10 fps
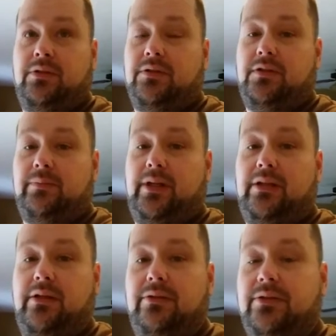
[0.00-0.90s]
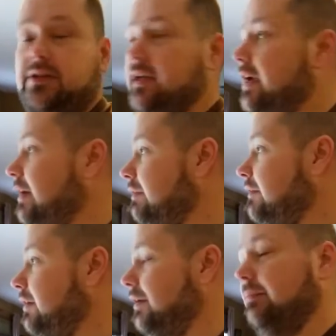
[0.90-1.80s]
Just as many toes as I
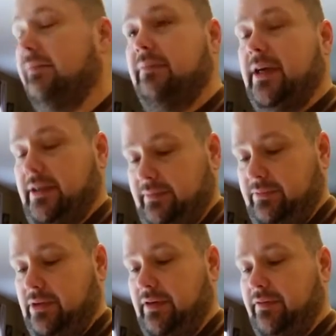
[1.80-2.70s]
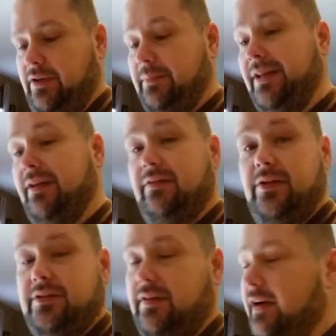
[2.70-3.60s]
have on my right foot. My left
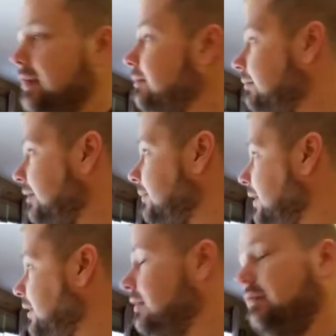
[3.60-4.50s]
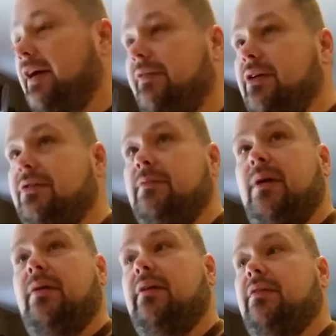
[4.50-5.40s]
foot's fine, but five toes on
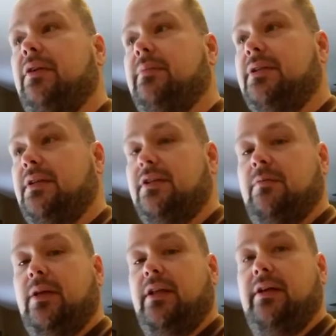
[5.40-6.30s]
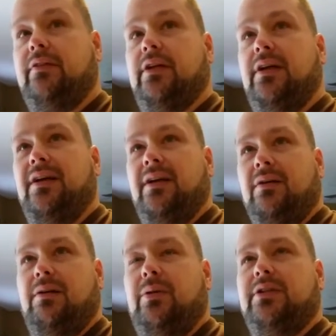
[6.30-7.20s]
my right foot, but six on my left.
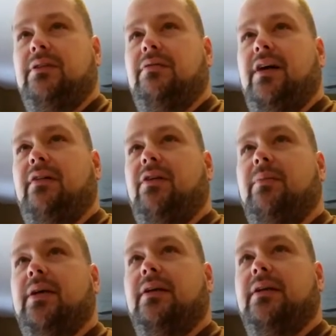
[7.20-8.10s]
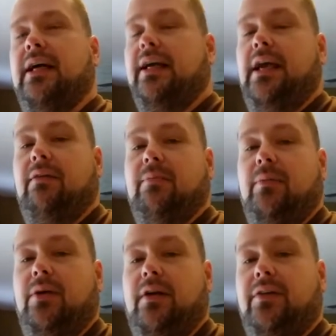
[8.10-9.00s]
Or was it five on my... I can't
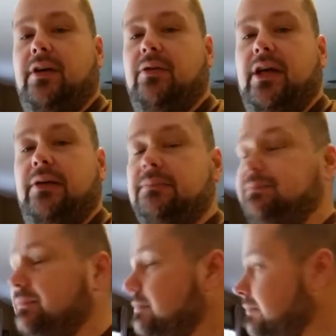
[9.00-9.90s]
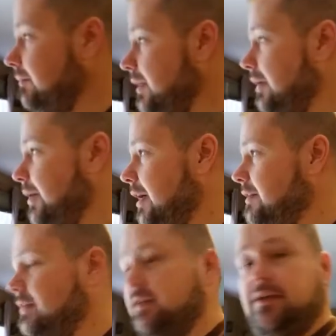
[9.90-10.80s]
remember. I'll have to go count. Anyway,
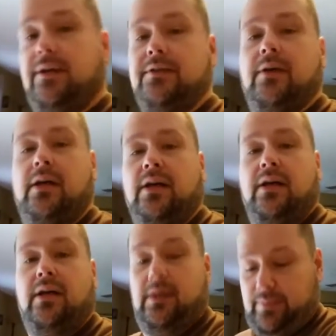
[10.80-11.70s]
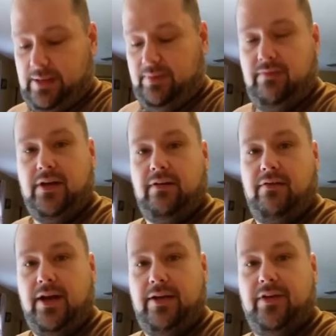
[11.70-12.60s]
guys, see you guys. Oh, happy
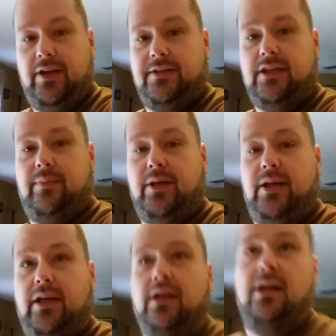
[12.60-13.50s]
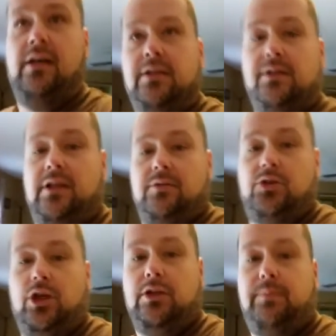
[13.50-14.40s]
fucking Friday if I didn't say at the beginning. See you.
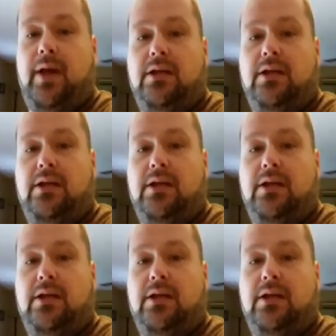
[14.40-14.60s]
Cheers.